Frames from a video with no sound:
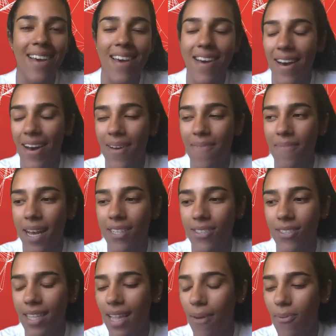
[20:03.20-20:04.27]
I
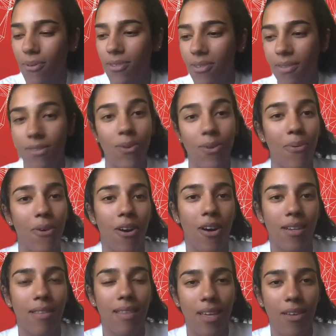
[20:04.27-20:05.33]
just think that was a super
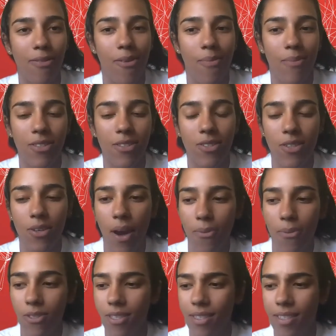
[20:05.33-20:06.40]
hard thing for me to do. I
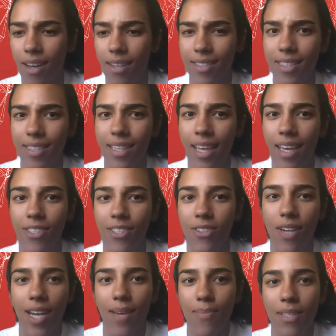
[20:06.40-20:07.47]
was just constantly like, should
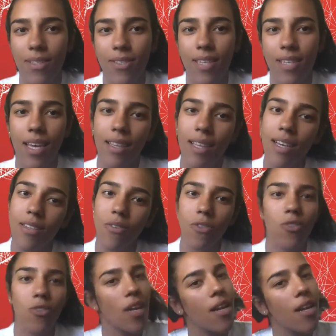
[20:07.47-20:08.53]
I be saying this or
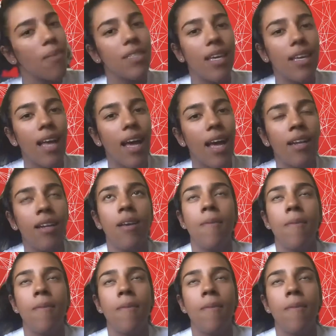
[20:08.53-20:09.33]
should I not be saying that?